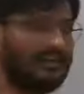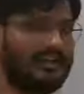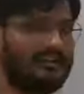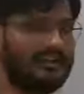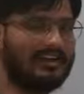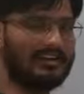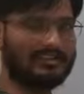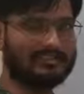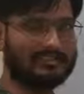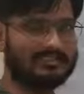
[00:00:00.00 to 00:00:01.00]
the equivalent
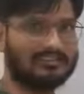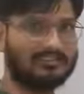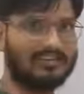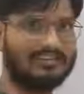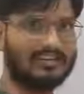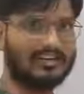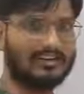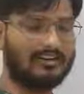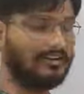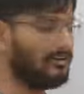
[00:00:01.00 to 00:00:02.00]
resistance. These are
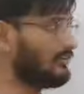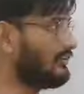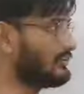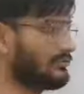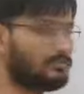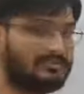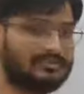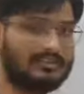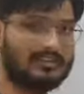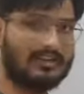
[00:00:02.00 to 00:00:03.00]
all
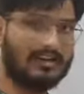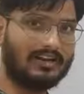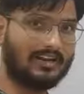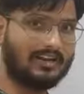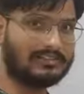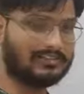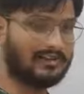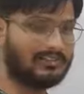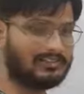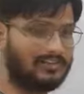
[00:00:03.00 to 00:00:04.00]
concepts last
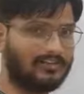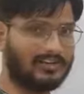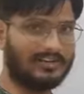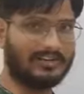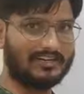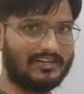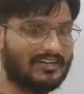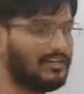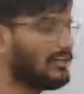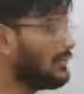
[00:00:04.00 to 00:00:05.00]
class covered, right?
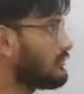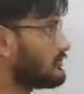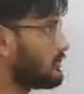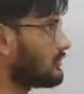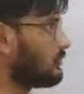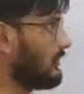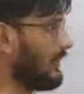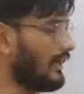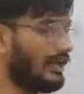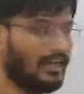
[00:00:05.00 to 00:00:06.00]
So
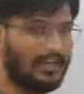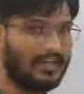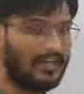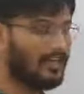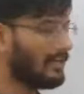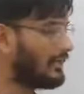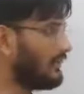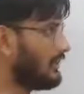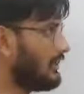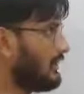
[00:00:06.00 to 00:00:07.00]
today
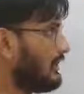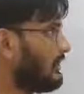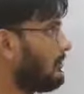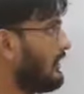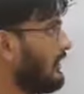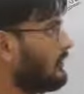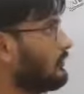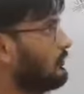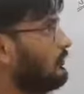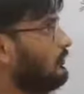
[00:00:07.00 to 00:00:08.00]
we have
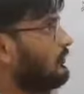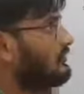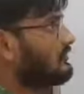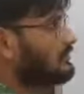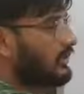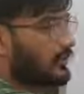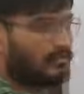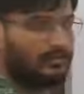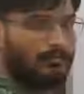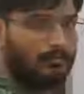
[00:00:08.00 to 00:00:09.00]
to solve
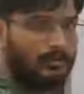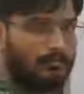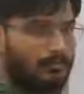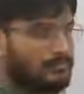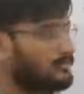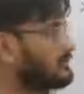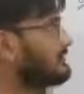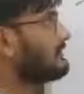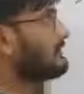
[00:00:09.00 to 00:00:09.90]
some problems